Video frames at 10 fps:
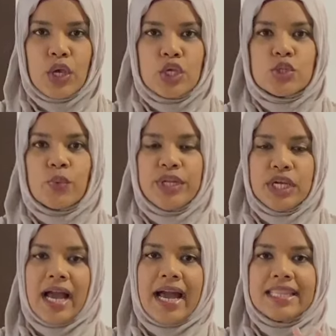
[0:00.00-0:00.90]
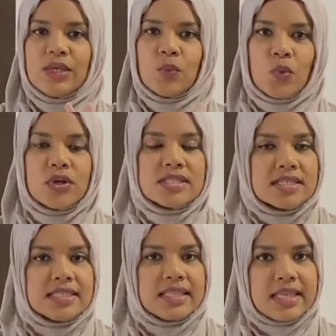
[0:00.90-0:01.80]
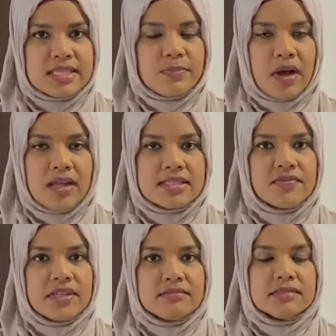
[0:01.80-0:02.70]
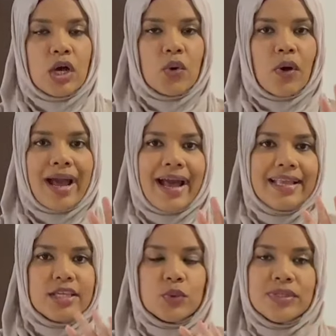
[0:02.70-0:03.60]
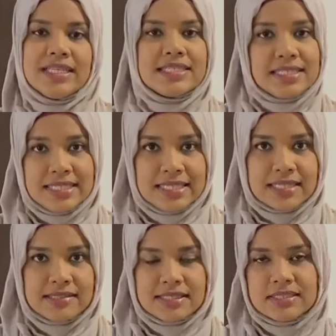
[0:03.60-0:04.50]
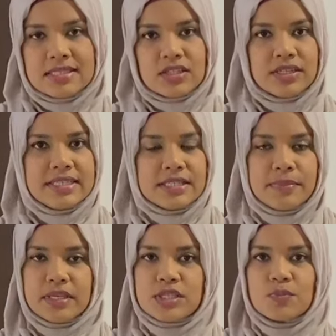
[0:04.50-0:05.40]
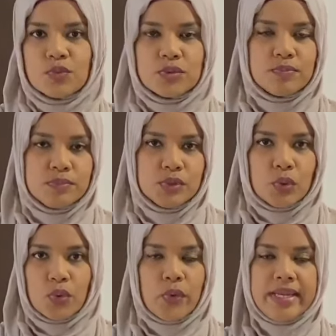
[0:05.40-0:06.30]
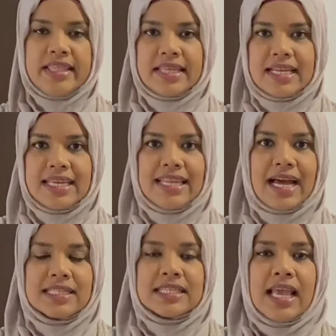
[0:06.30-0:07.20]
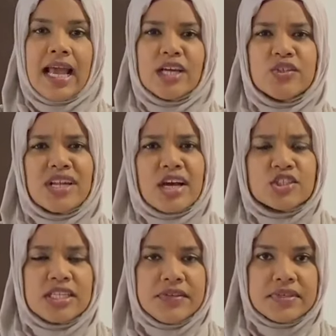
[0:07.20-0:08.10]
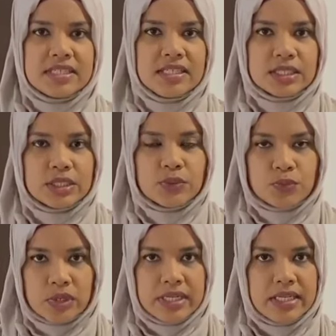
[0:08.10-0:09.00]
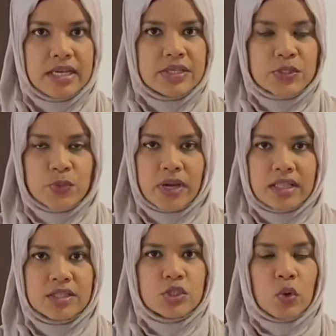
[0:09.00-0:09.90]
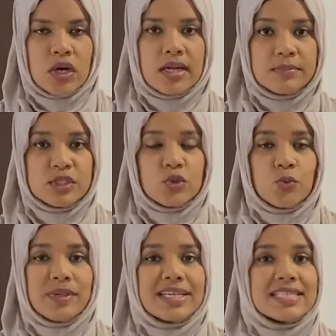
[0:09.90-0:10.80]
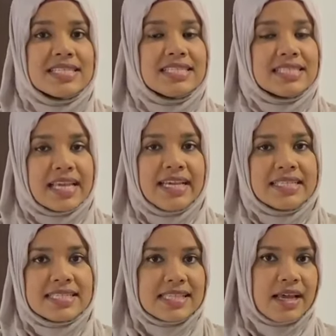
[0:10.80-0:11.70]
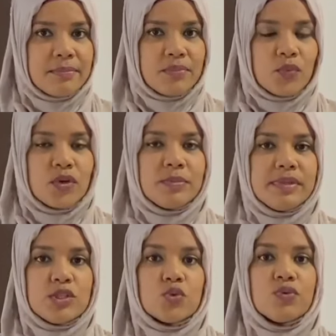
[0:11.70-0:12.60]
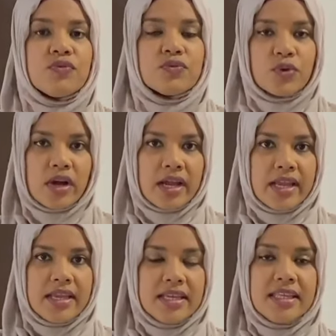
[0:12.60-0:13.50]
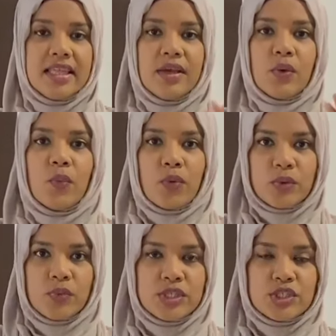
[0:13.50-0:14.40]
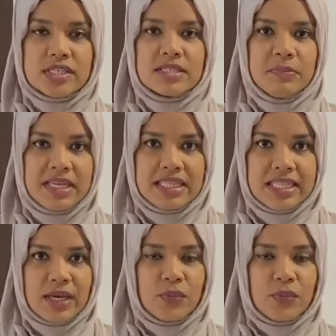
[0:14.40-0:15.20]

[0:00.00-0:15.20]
So when you add the water to this part of it, now you don't need to knead it. It does not need to be a smooth dough or anything like that. And you can actually leave it a little runny as well. It's all up to you, because the next step would be to fry what we just made there